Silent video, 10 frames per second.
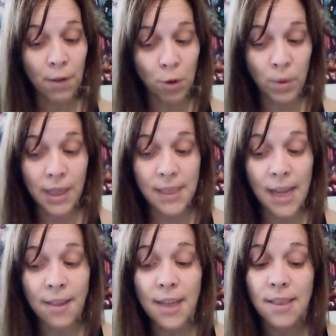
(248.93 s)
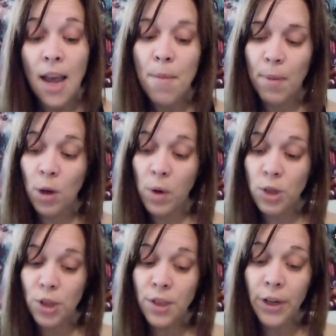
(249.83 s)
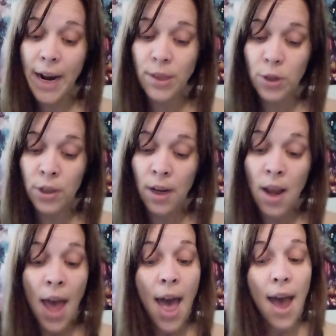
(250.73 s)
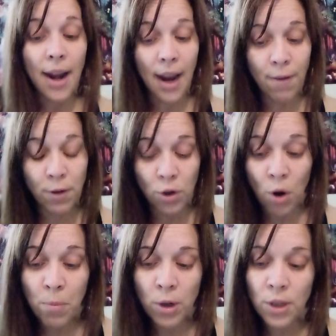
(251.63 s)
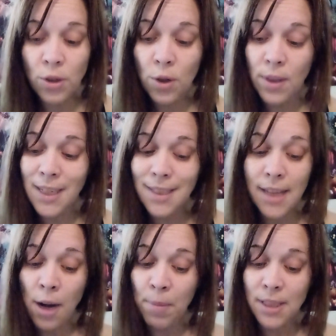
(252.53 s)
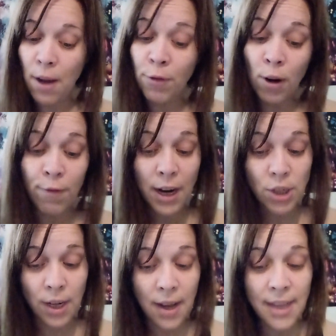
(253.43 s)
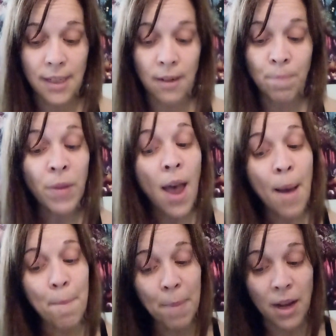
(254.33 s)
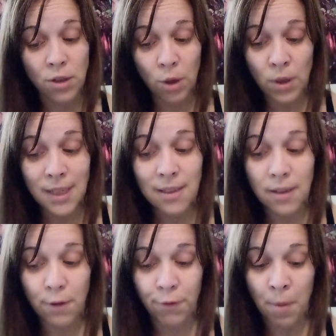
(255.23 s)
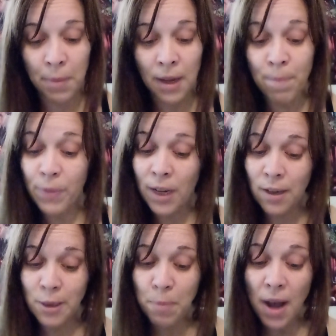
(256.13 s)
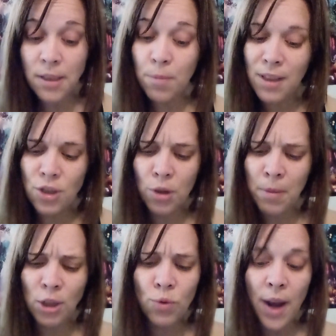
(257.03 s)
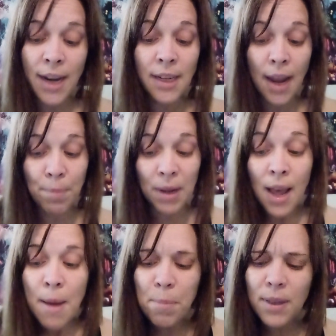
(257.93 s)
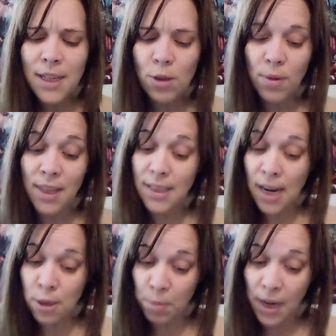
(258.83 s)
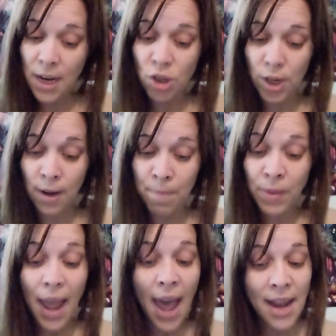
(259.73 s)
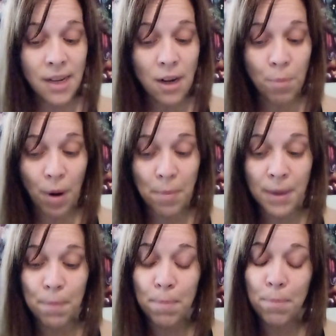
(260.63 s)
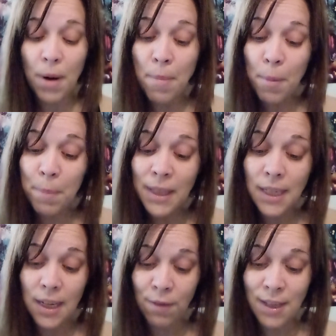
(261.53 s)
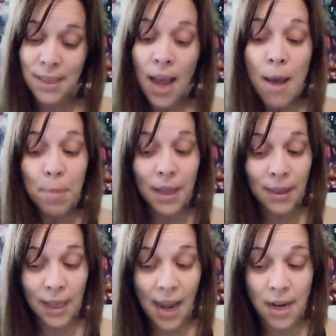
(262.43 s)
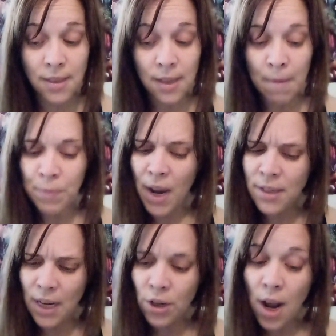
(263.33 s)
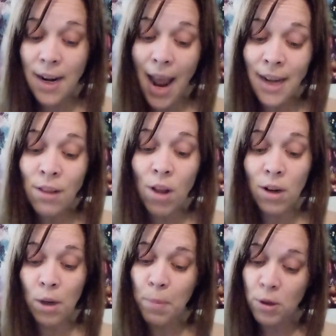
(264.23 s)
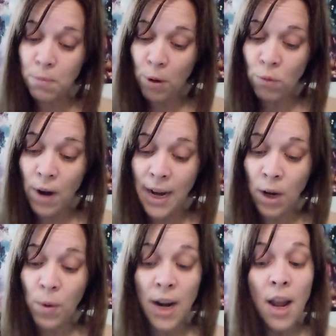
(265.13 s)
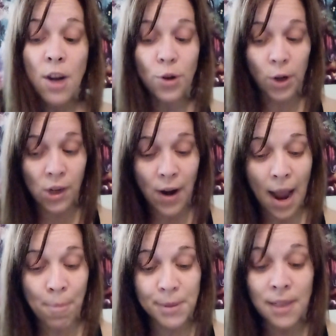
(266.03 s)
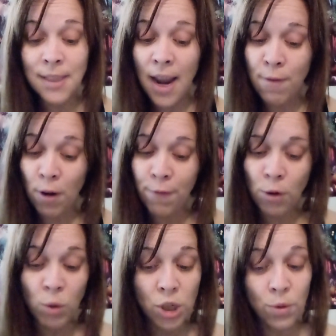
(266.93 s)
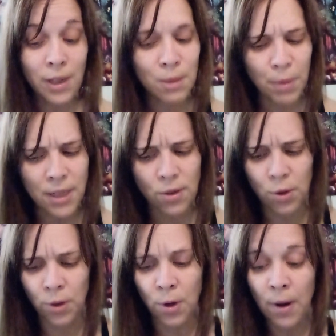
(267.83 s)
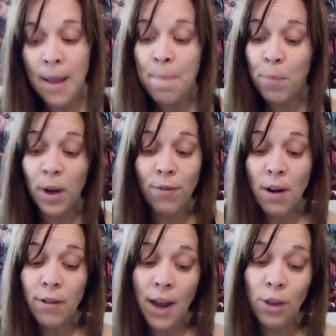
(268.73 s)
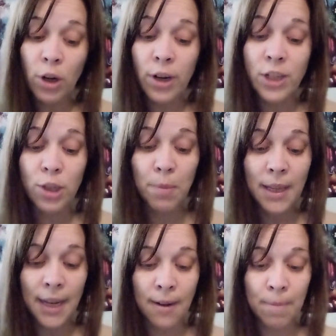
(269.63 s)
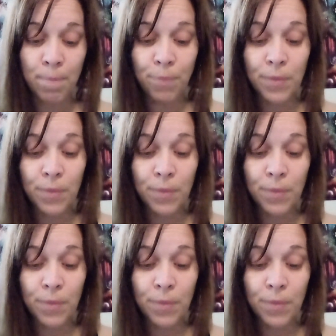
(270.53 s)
If you really say this, my questions are answered, and I have no more to do than to sign myself your affectionate cousin. But you are distant from me, and it is possible that you may dread and yet be pleased with this explanation, and in a prob probability of this being the case, I dare not any longer postpone writing what, during your absence, I have often wished to express to you, but have never had the courage to begin.